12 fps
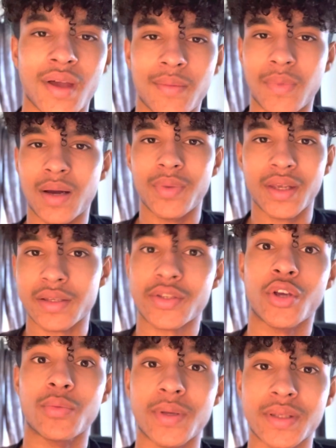And my biggest
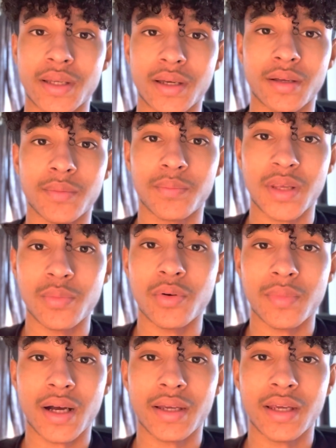hope is that people
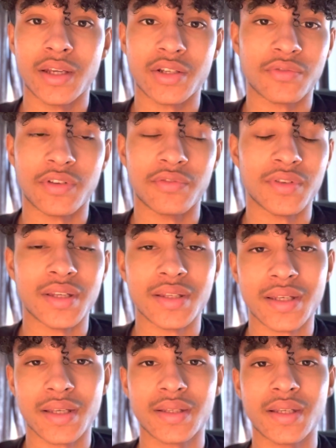my age at 15,
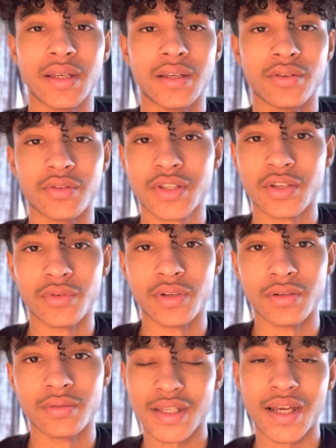16 are still
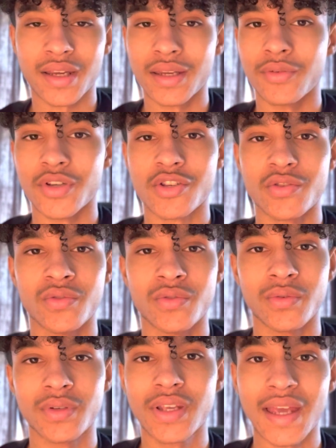in secondary
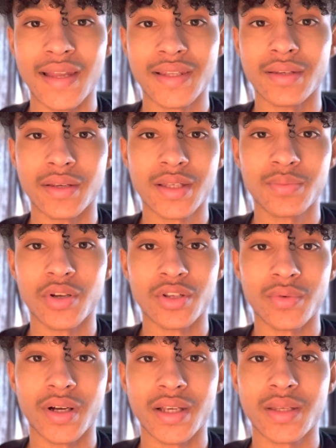school get to
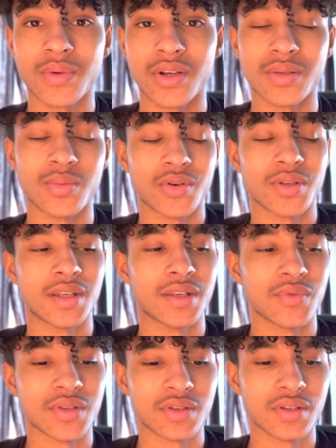experience what I experienced because it
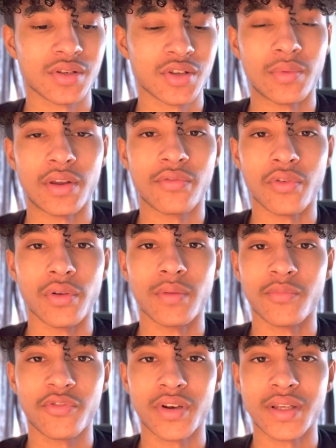was some of the
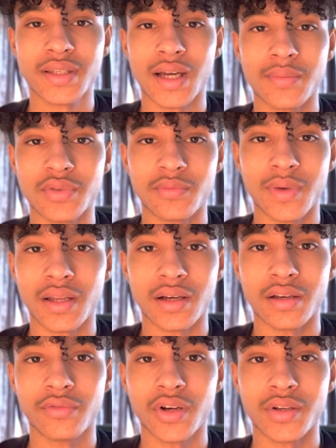funnest times of my
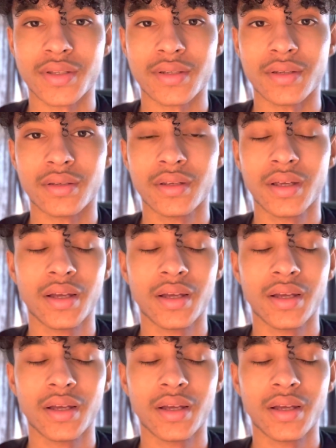life, honestly.